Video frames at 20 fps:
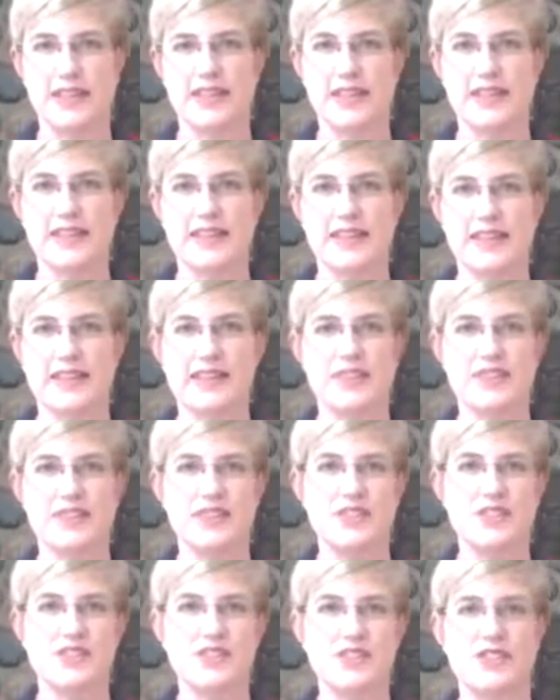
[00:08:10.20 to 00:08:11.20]
that gets
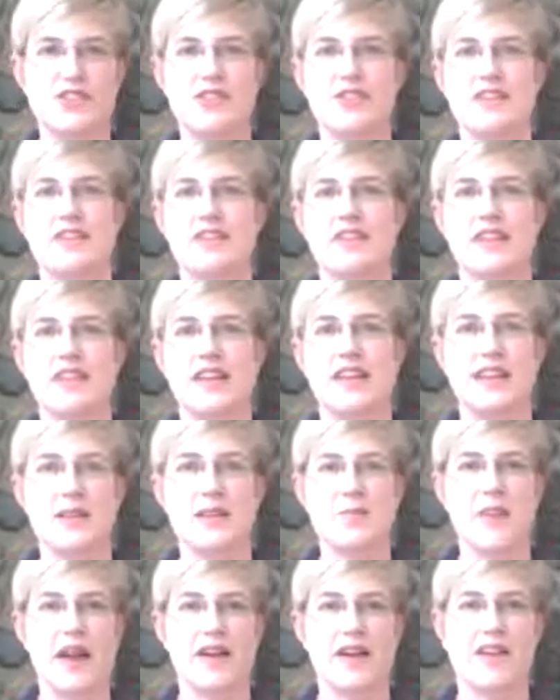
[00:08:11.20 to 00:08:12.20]
injured and then they
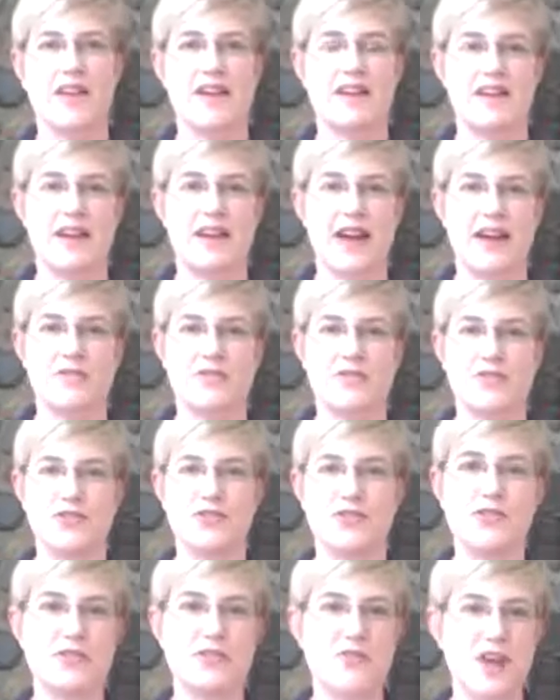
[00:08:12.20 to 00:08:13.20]
get back on after
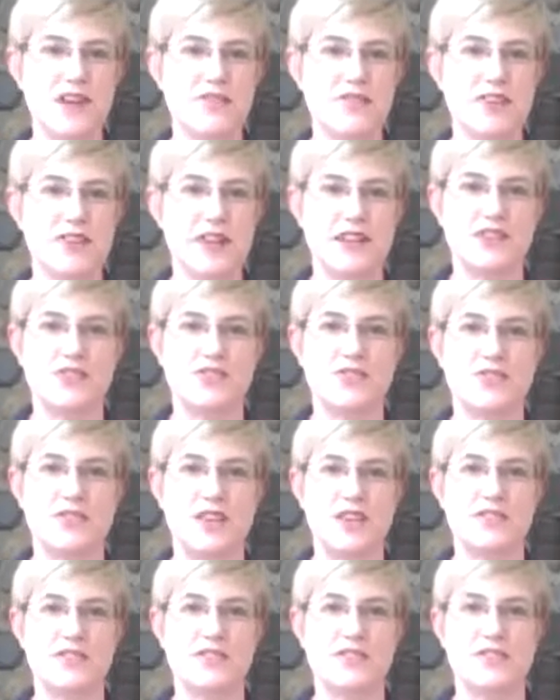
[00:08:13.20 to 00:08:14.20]
doing ride fit
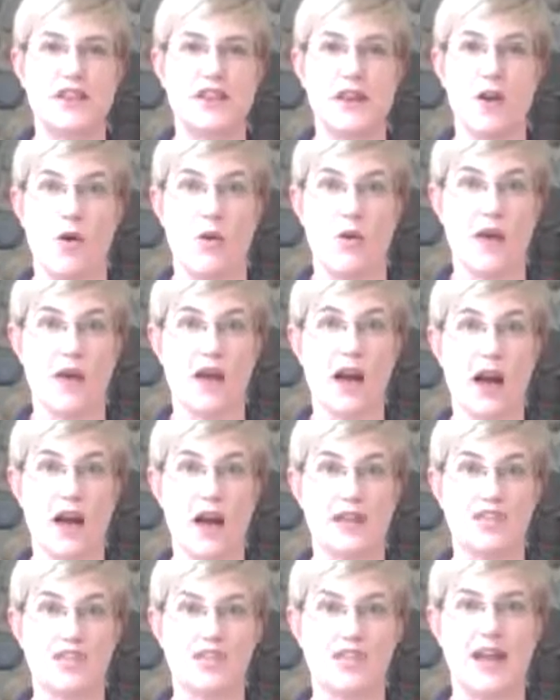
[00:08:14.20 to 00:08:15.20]
exercises, they're like, oh my
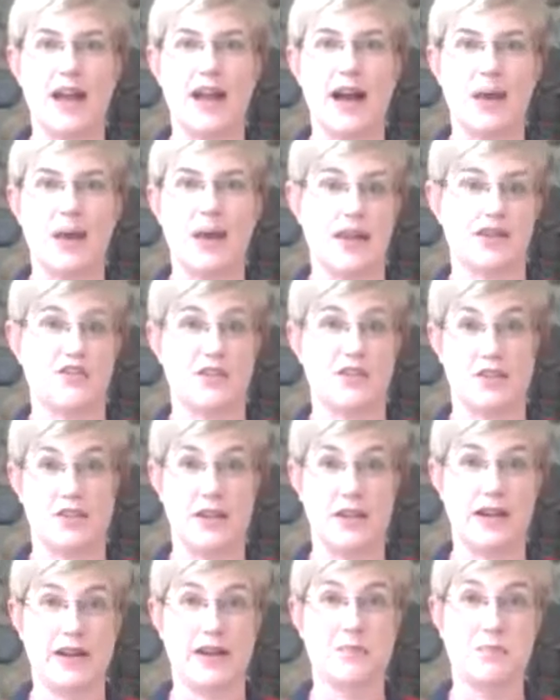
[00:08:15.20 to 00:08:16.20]
gosh, I'm actually
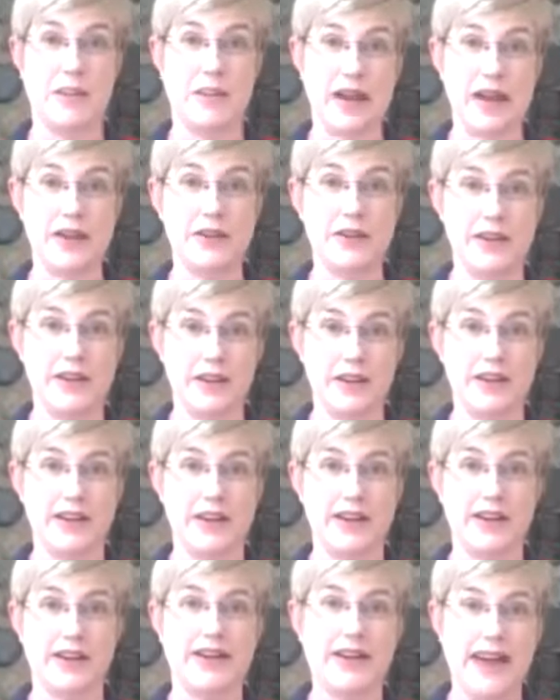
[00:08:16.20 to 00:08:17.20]
riding better
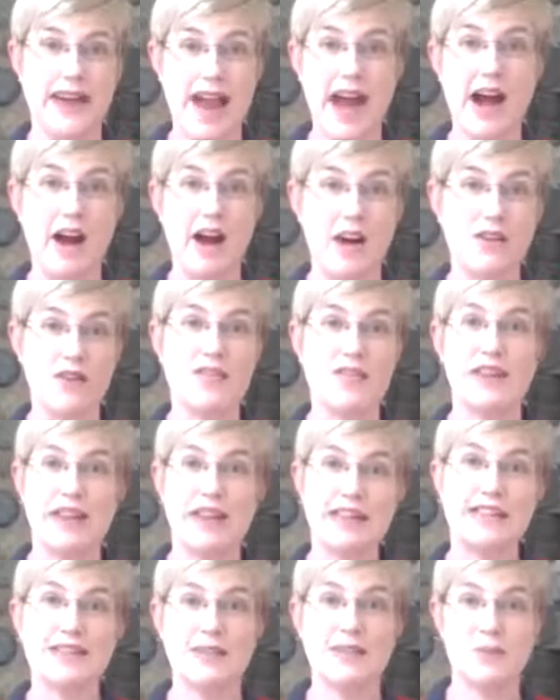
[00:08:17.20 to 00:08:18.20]
now than
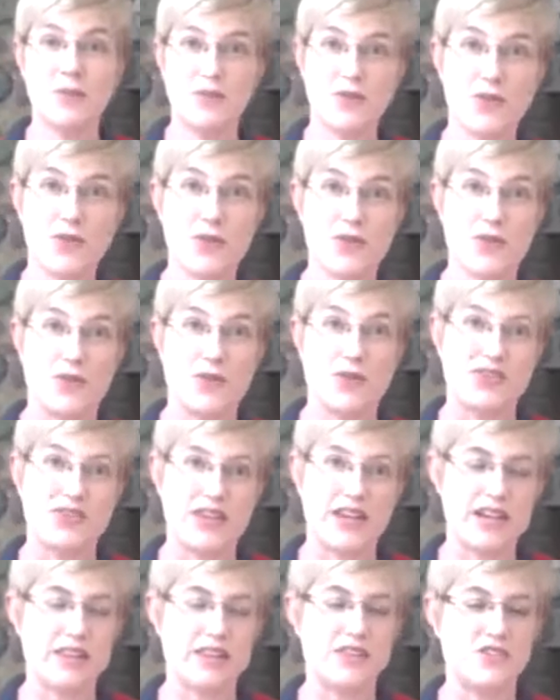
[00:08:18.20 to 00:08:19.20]
I did before the horse
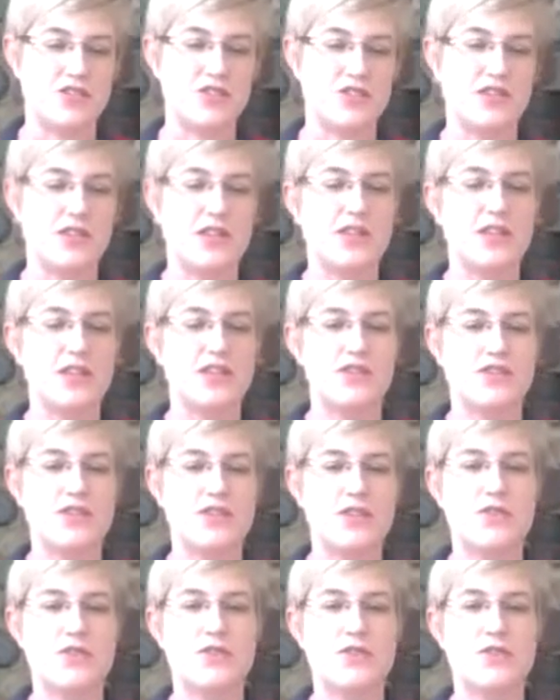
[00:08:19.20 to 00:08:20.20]
got injured.
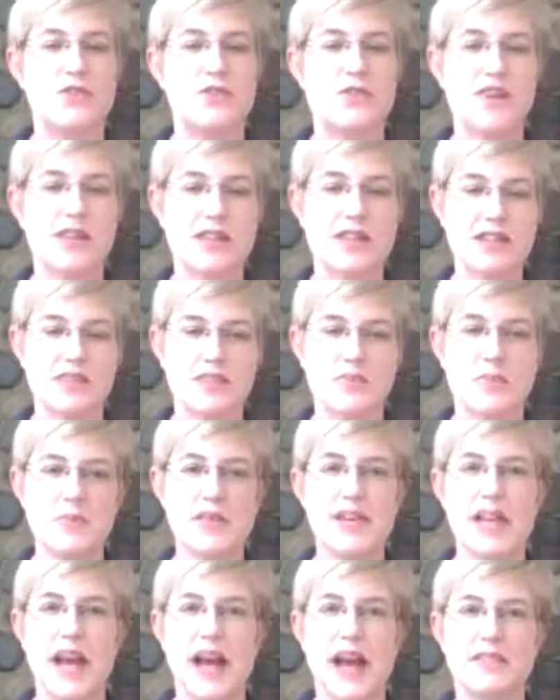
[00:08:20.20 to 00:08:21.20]
So it is a
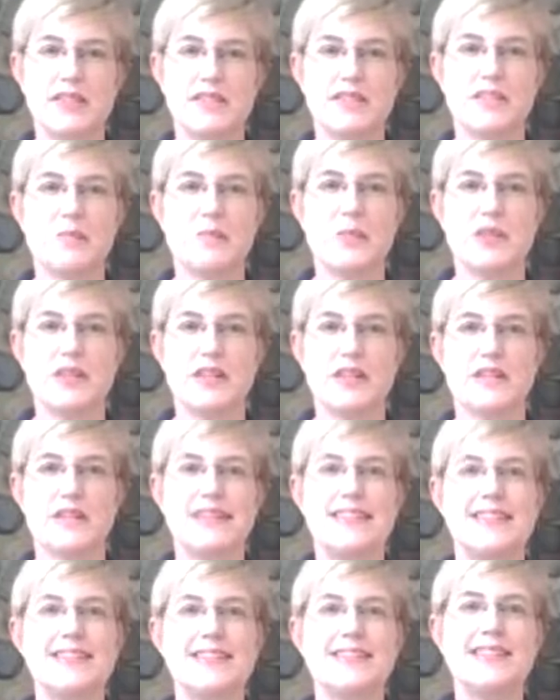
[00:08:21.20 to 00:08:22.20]
big ask, but it
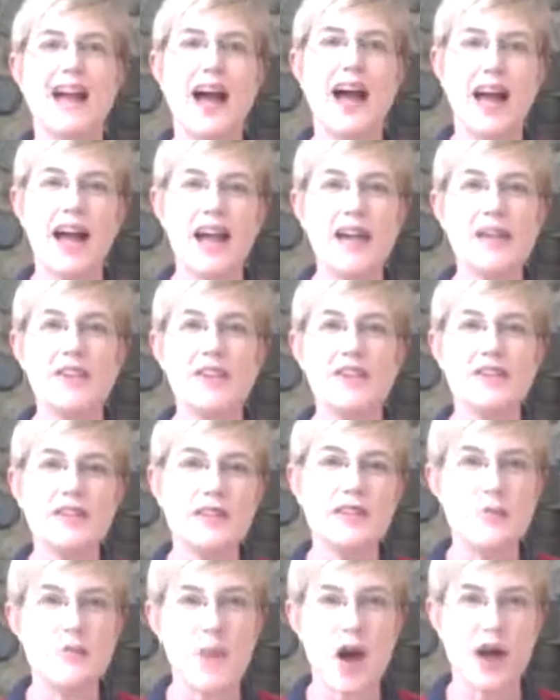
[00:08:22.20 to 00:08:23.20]
is
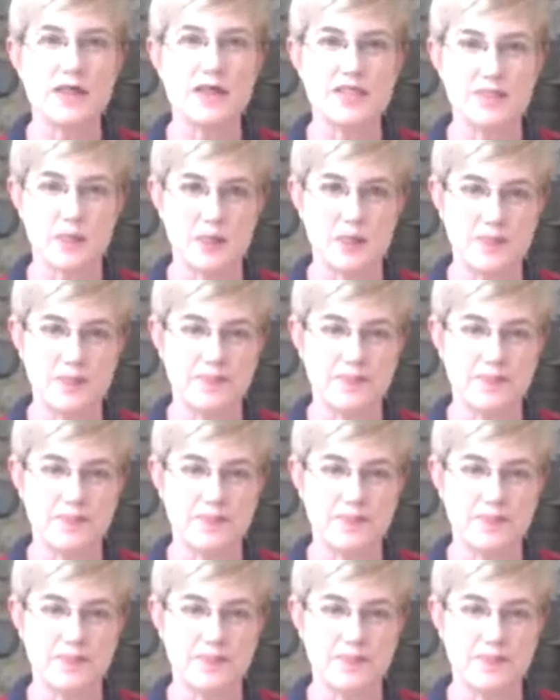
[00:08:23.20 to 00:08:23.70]
entirely possible.